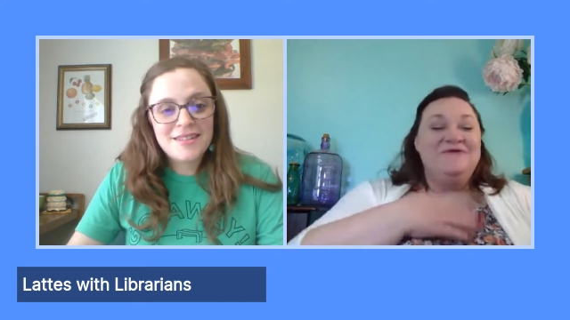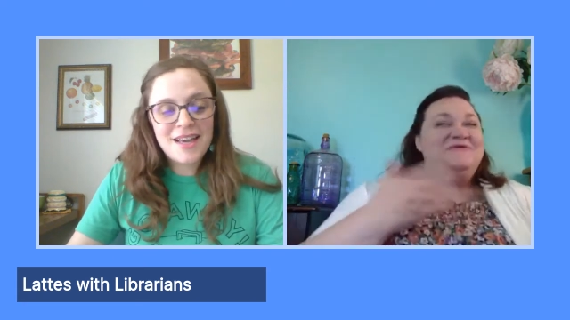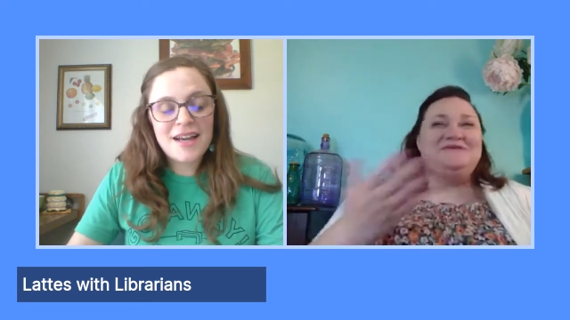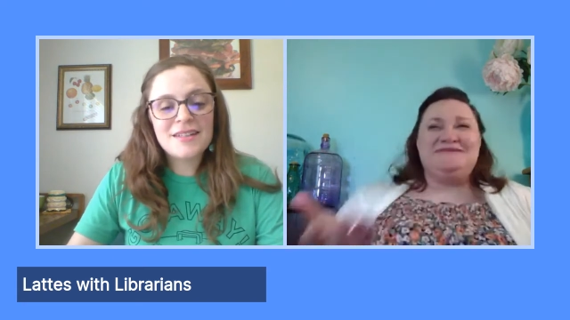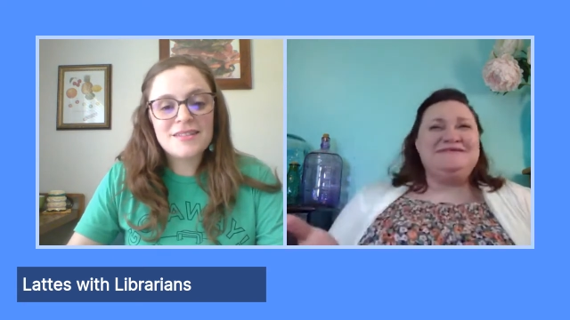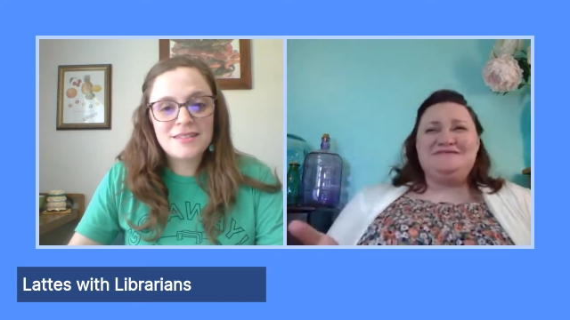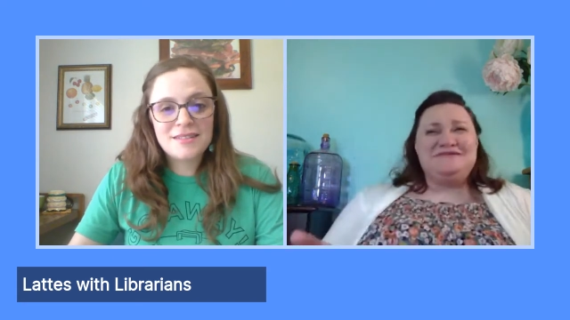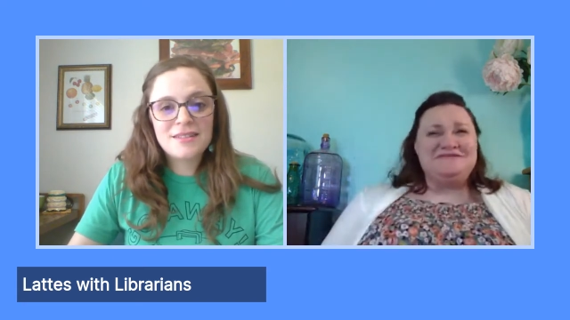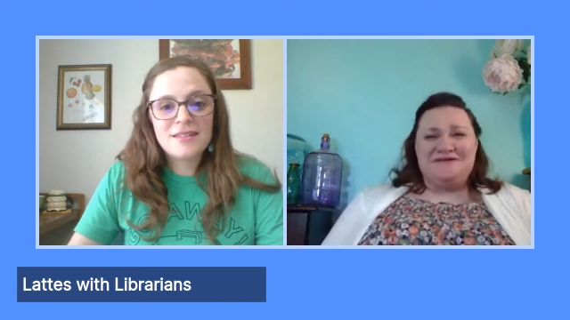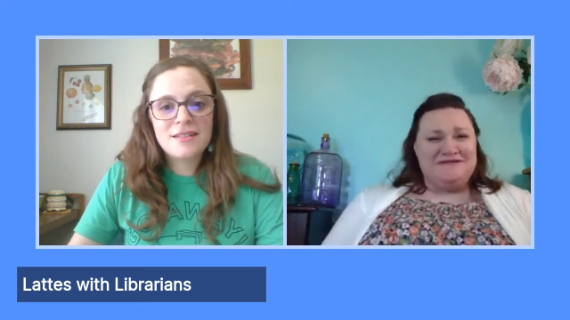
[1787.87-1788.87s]
Speaker 1: yes. which is
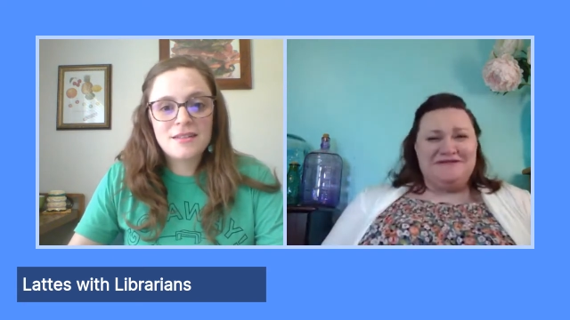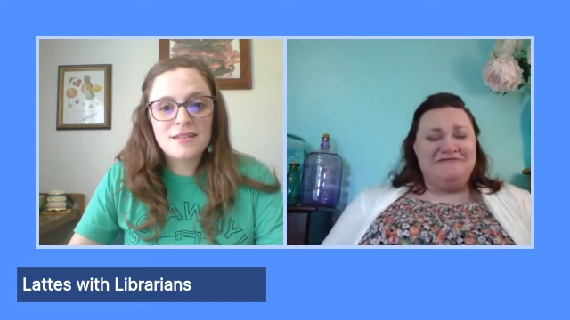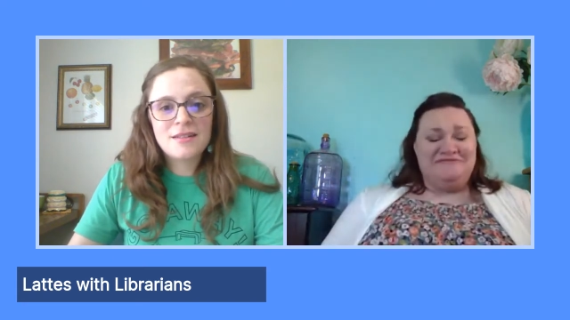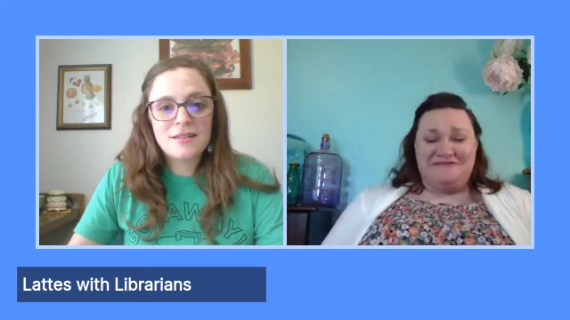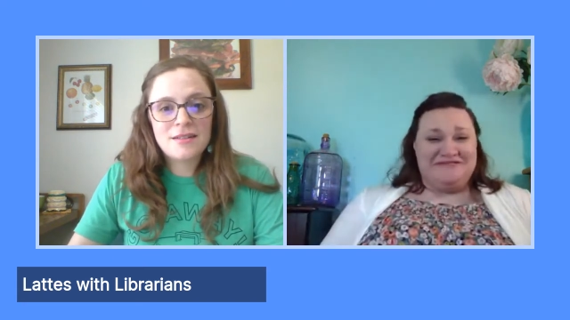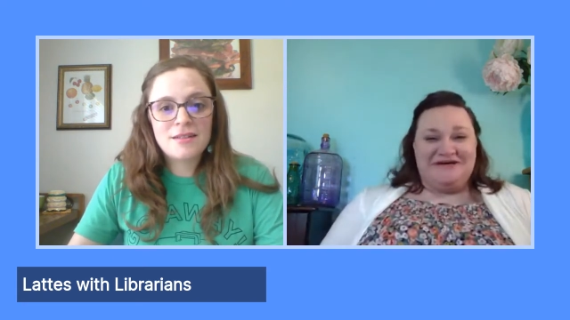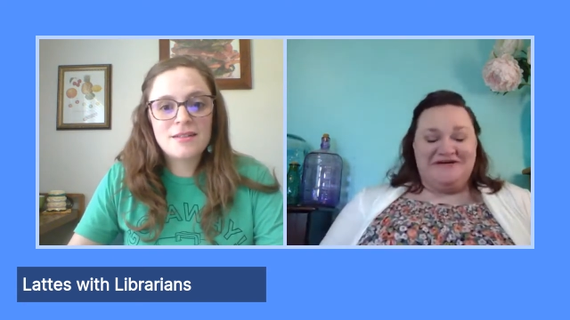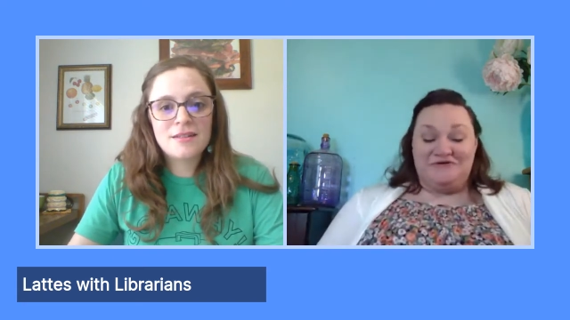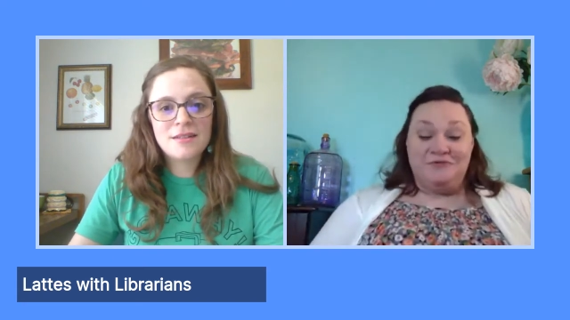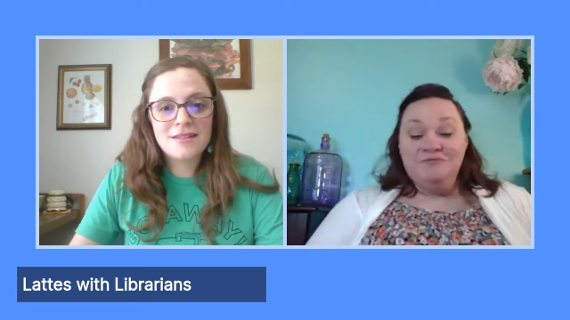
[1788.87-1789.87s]
just a lovely
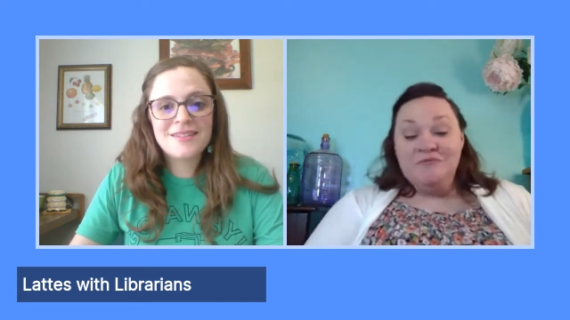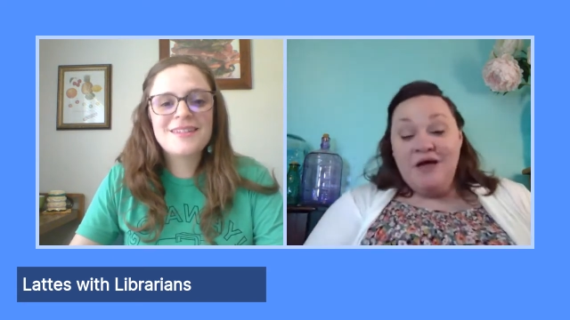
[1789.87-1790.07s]
title.